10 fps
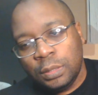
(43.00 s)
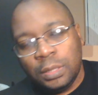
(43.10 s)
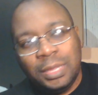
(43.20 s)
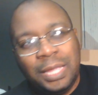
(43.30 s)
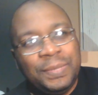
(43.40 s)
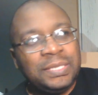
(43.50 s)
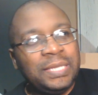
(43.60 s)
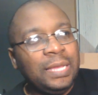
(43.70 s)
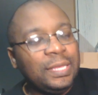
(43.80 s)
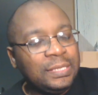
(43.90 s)
Let me say
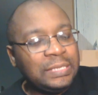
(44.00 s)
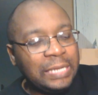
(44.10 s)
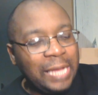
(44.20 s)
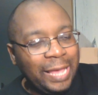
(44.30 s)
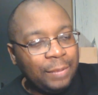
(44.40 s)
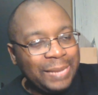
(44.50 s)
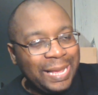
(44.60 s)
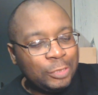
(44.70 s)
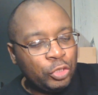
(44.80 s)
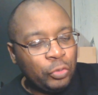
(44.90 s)
this, and I am
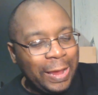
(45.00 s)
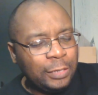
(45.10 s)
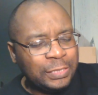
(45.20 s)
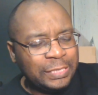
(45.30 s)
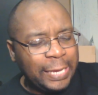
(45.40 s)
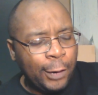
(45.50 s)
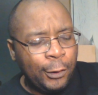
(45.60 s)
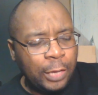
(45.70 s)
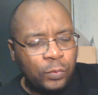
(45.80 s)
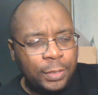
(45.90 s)
not trying to scare
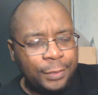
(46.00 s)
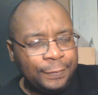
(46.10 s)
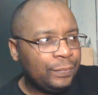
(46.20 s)
anyone.